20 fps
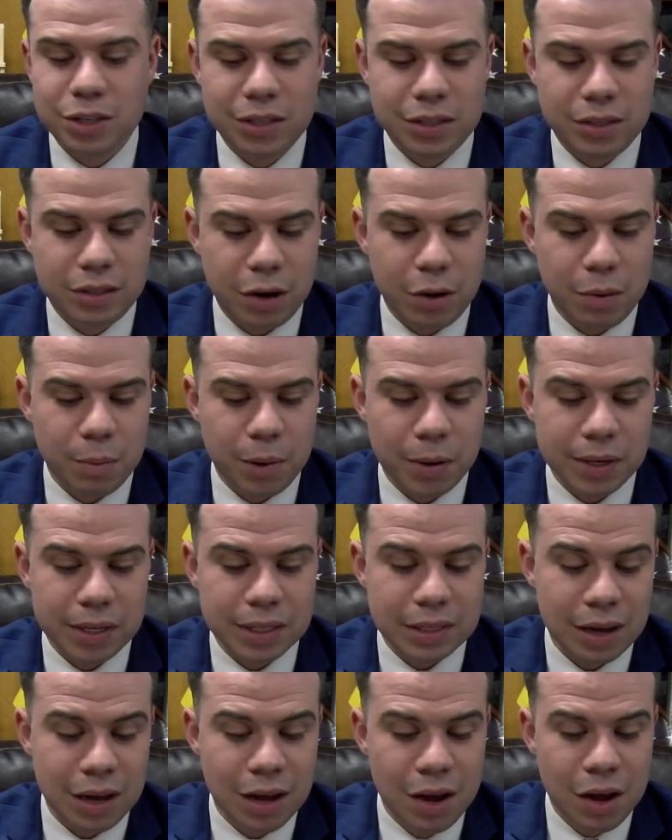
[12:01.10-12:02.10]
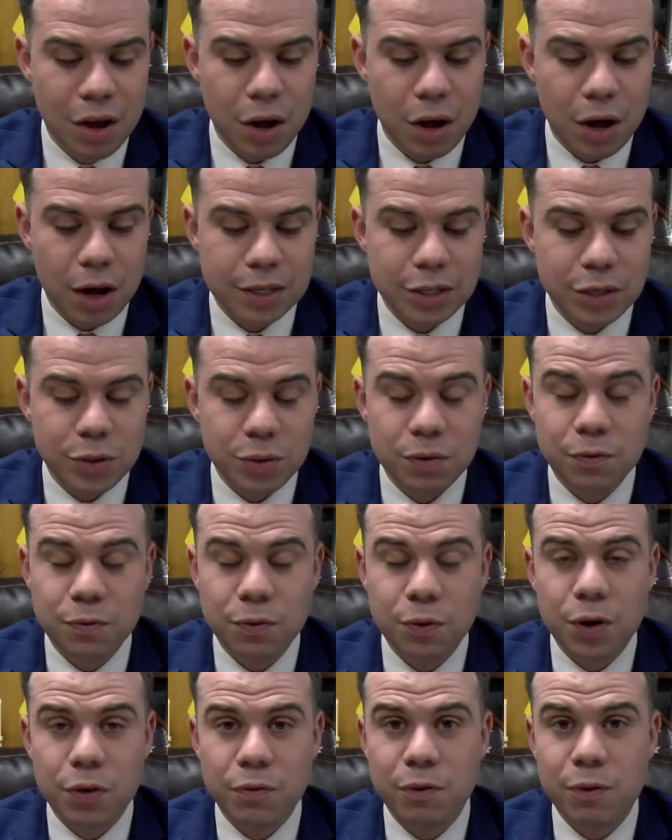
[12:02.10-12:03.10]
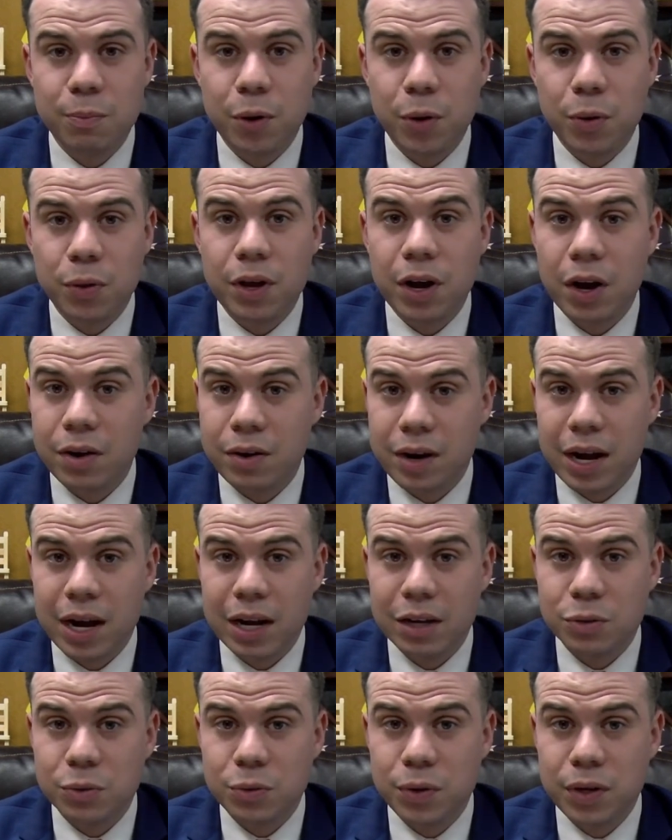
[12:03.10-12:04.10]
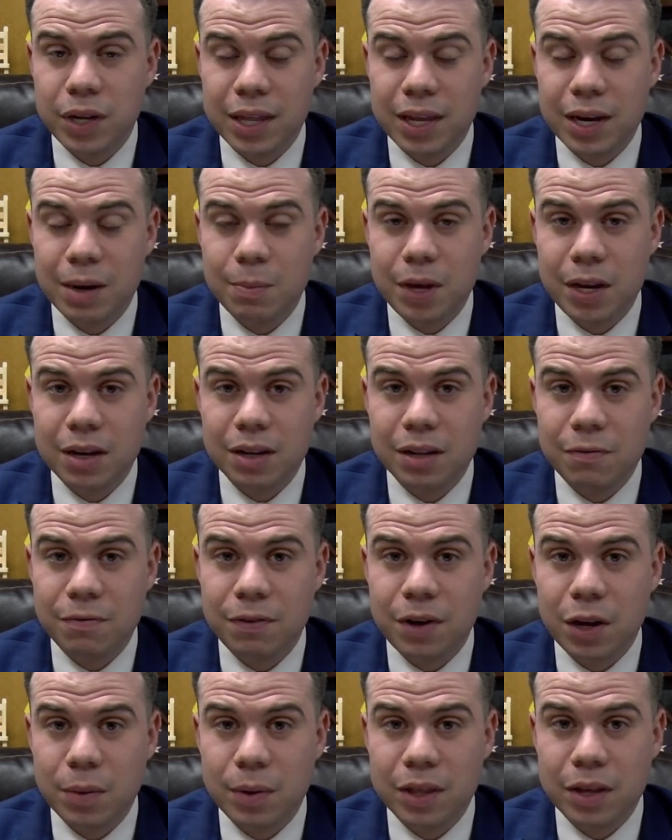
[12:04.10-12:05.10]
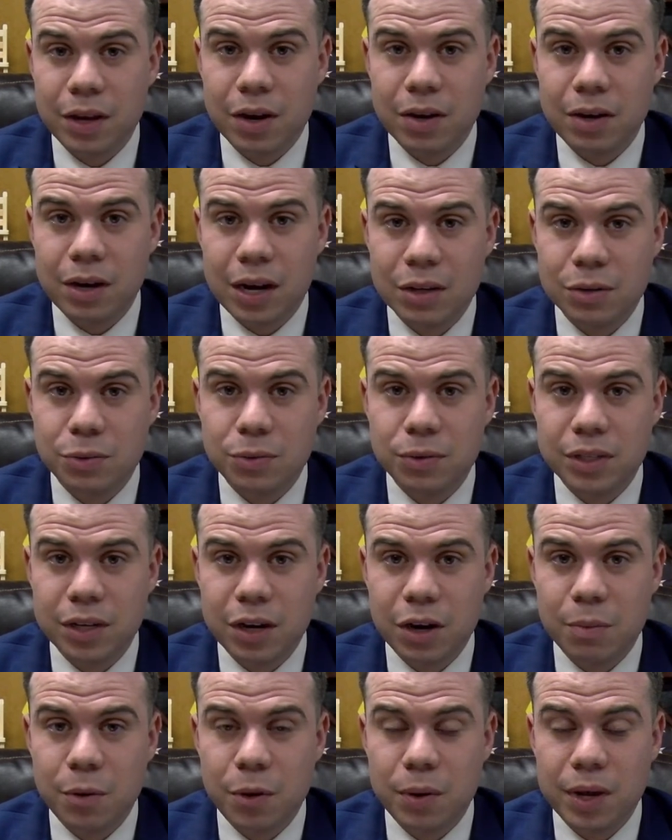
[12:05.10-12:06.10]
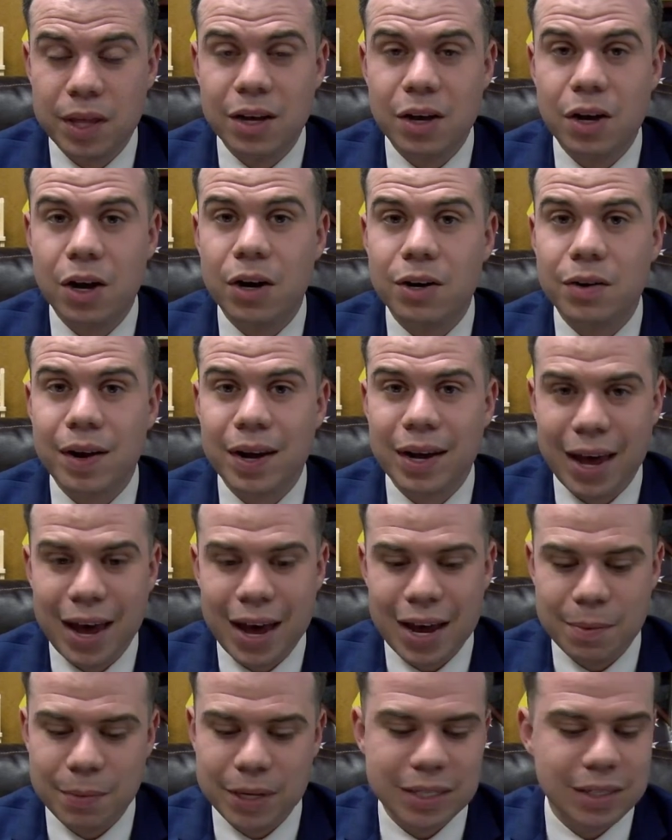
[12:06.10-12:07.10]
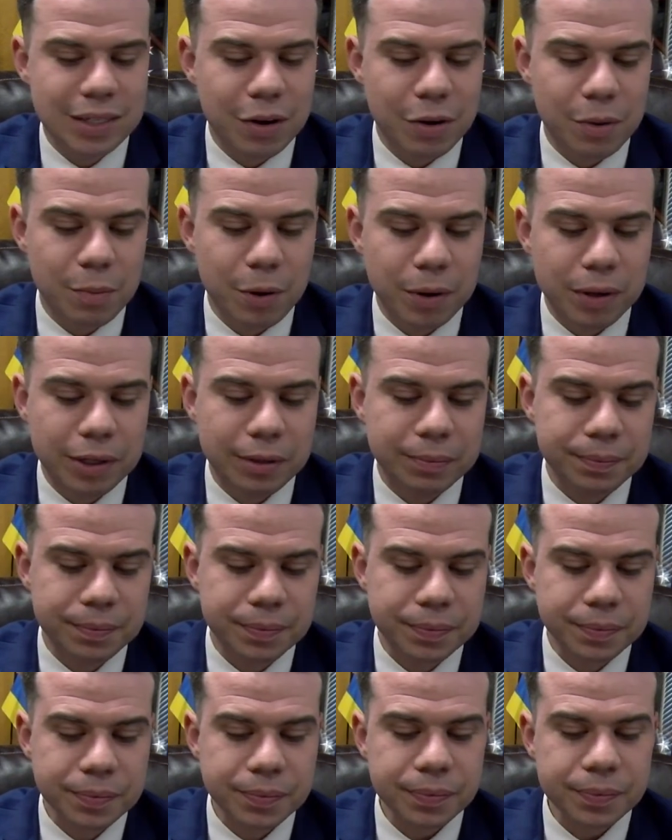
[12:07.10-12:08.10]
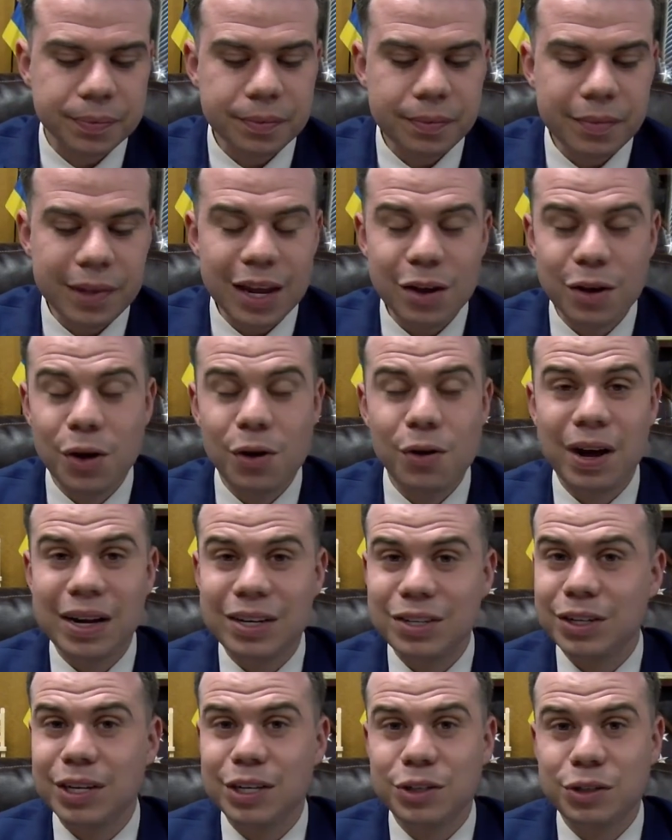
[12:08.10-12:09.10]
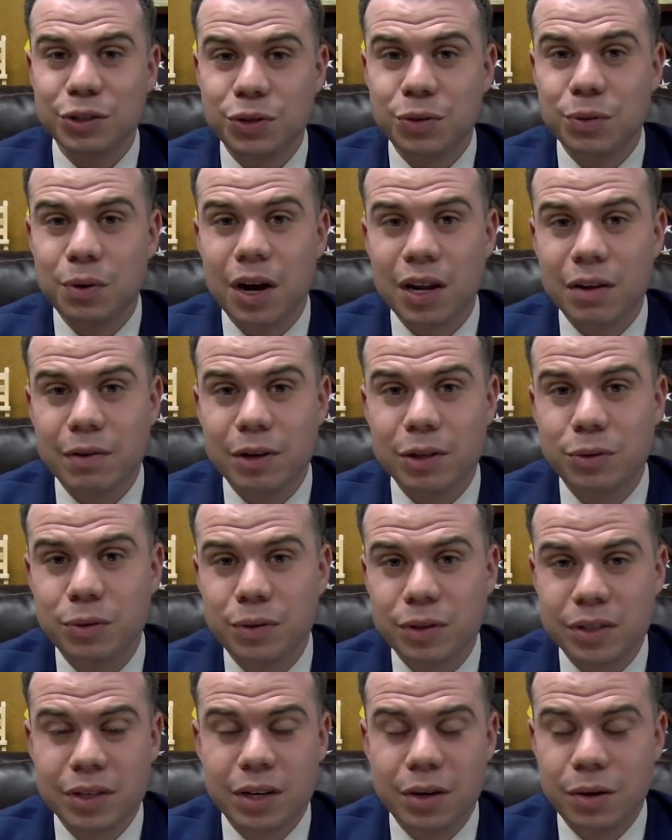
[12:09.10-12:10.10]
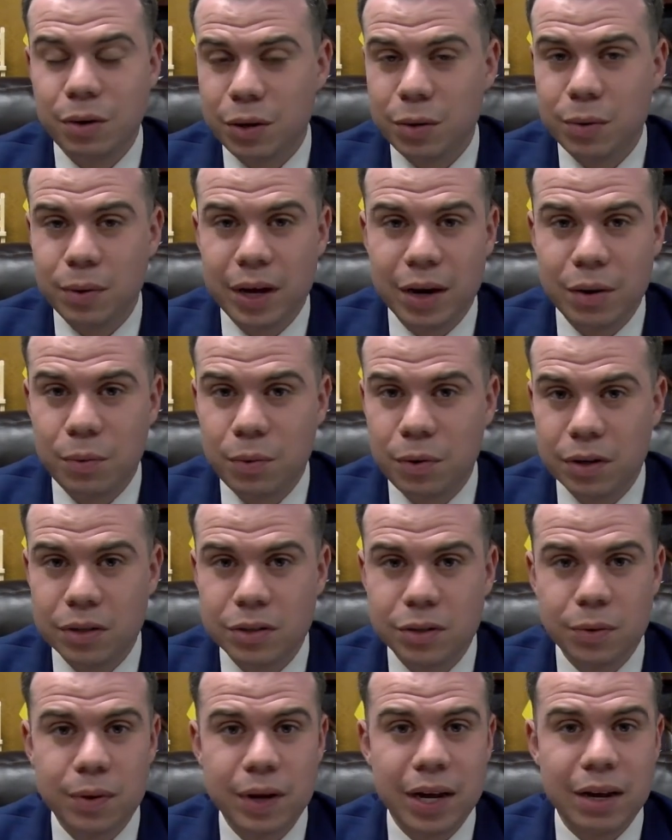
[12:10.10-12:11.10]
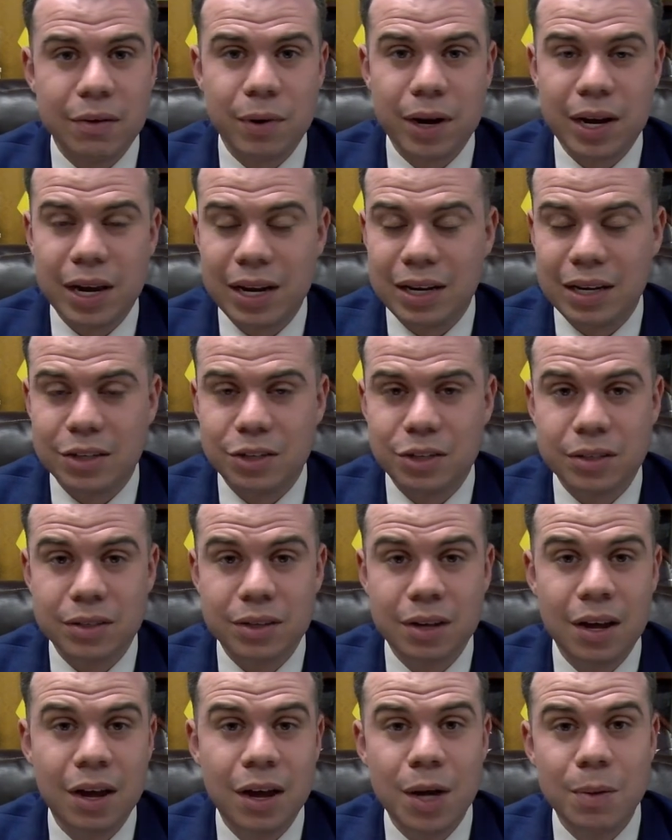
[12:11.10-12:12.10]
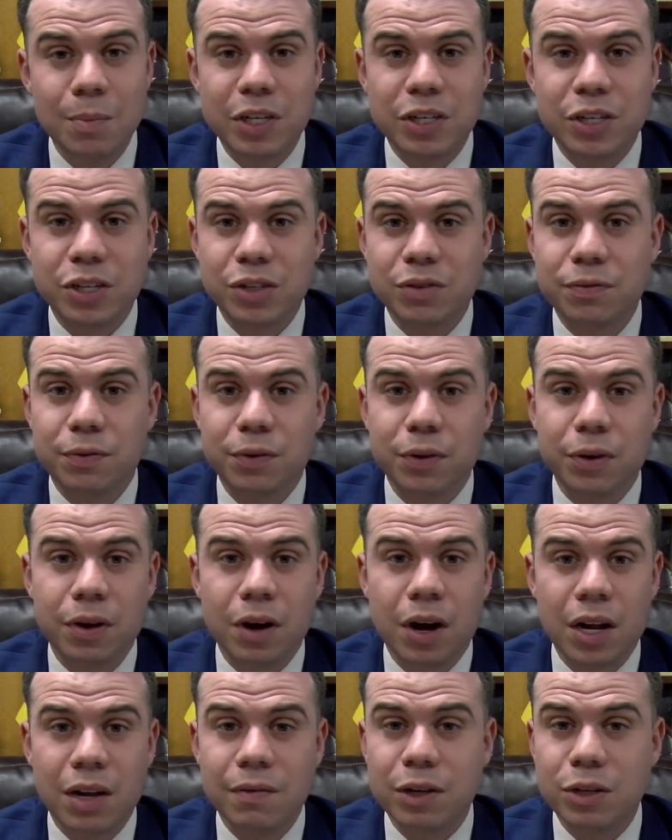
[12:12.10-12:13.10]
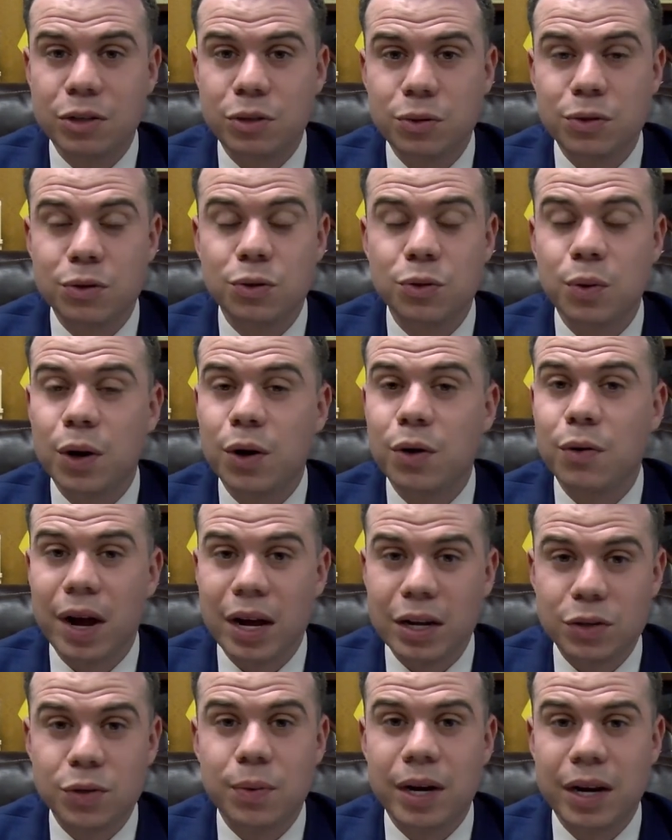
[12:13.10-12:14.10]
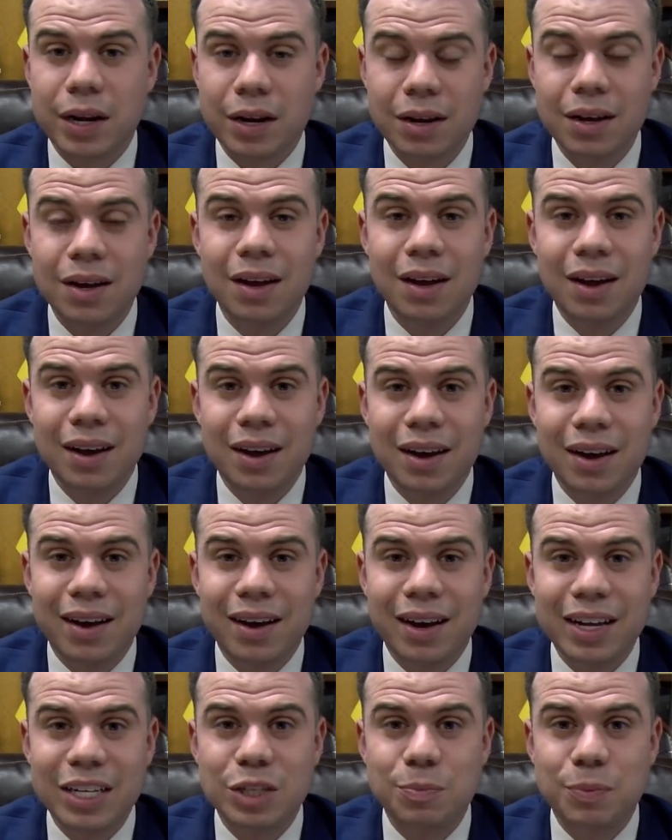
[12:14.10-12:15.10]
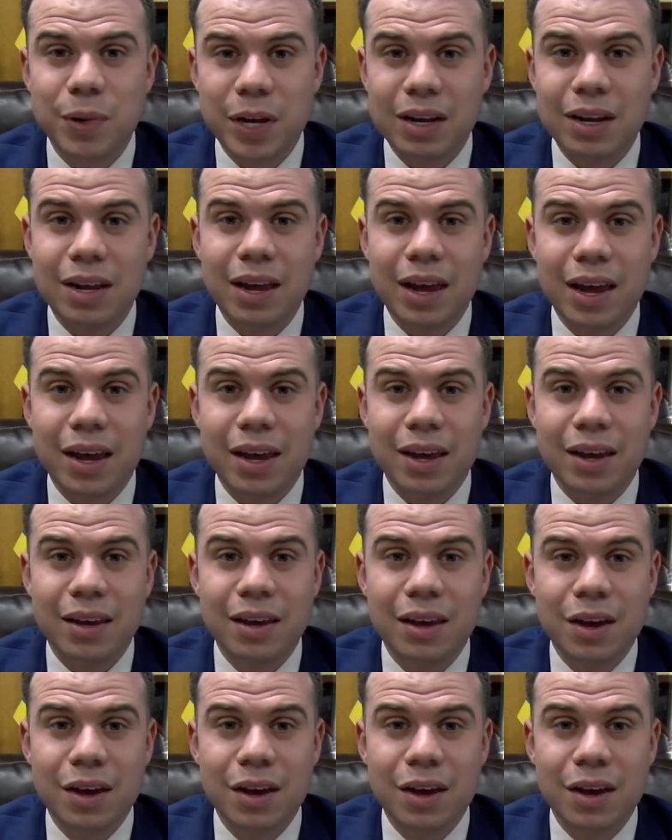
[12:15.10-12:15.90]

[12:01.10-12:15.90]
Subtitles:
ceremonies on June 4th for both Gardner High School, and then immediately following the Gardner High School ceremony, the Gardner Academy ceremony. Congratulations to all of our students, not only who get awards or who get recognitions, but just for all of our students who are graduating. It's been a